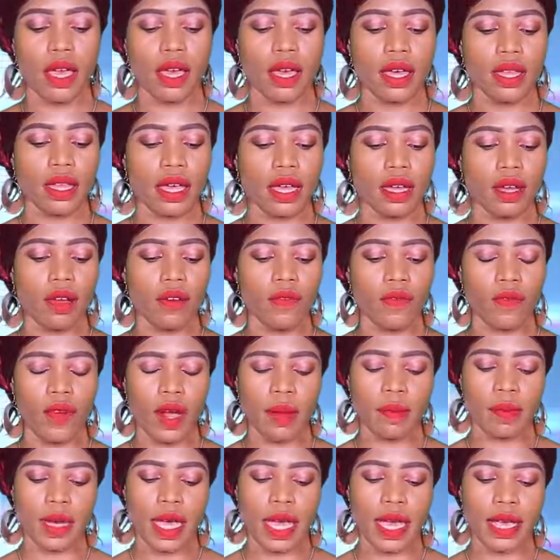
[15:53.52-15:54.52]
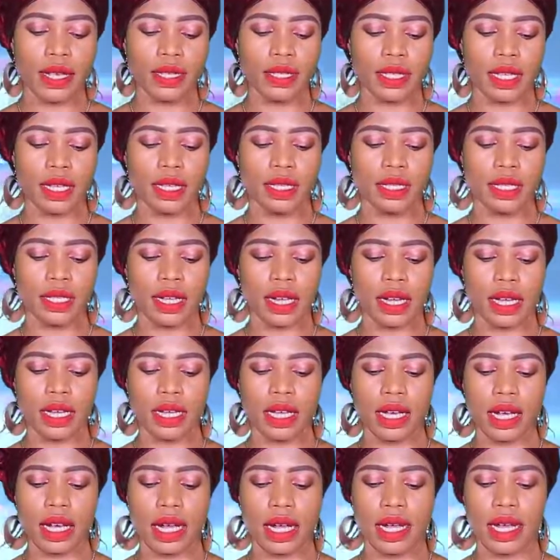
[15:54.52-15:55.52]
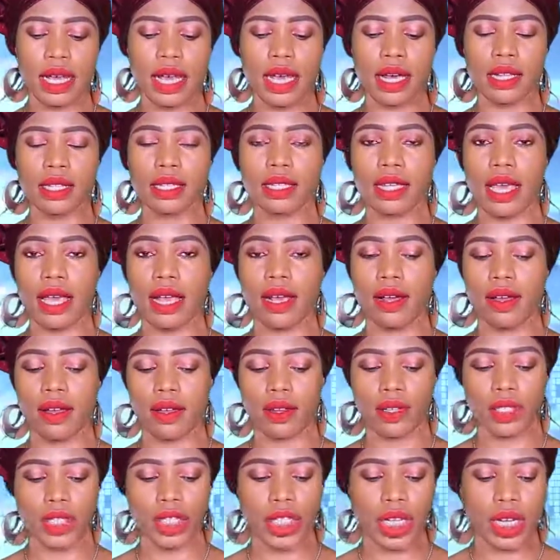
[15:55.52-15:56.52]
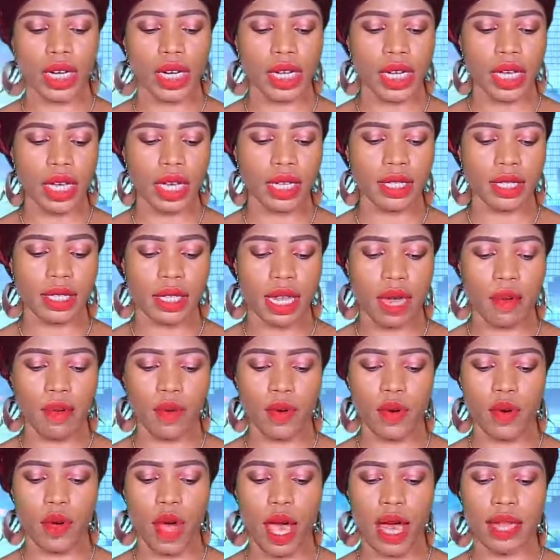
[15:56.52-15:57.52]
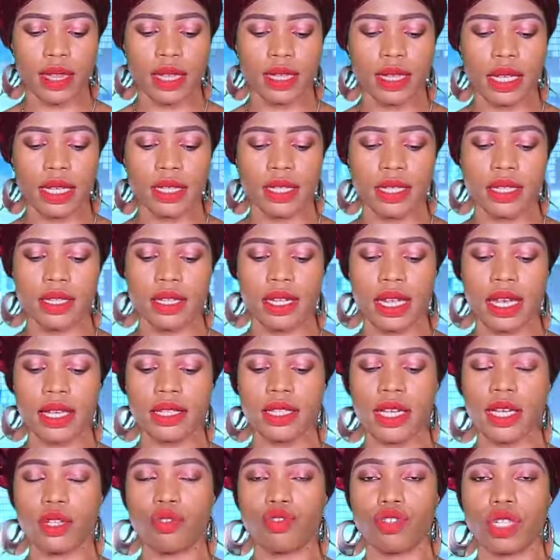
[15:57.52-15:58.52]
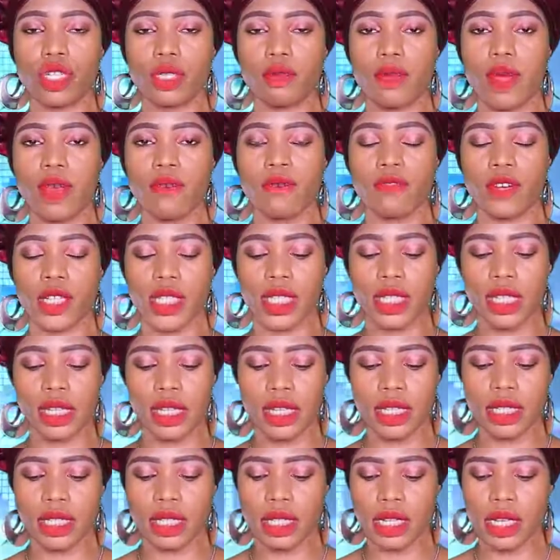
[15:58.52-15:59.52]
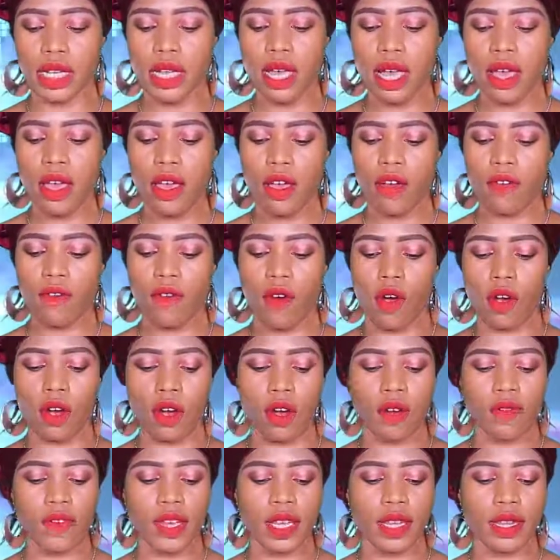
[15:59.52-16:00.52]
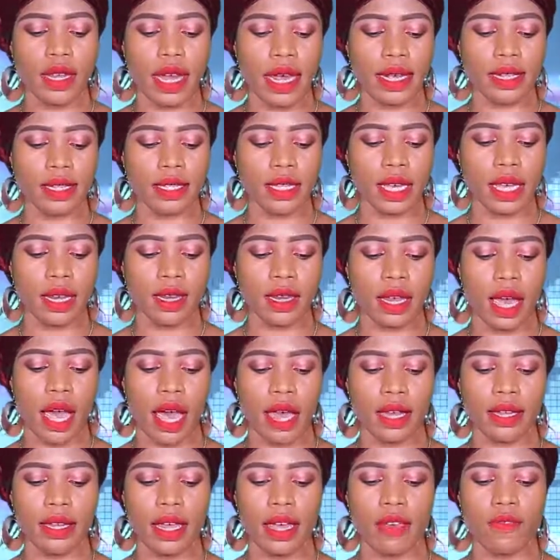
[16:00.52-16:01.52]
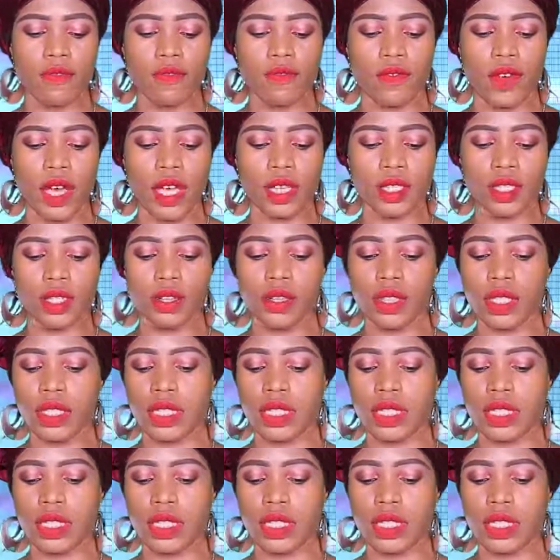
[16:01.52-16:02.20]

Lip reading: The confirmed case is clinically and psychologically stable at the designated treatment facility for COVID-19 at the Infectious